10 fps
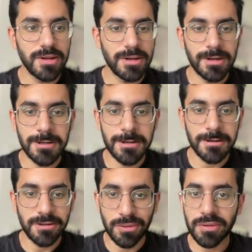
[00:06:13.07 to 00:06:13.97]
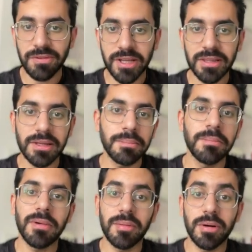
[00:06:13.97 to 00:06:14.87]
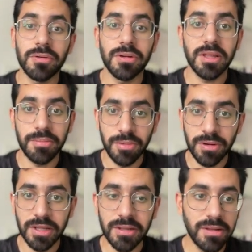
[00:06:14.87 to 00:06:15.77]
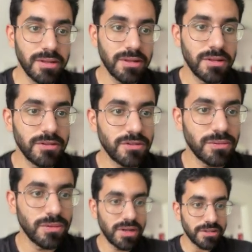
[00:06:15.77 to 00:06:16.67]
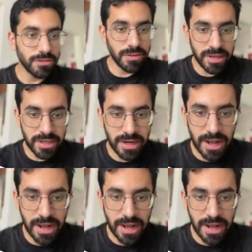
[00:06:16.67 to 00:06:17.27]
notifying them about their booking. So let's go ahead and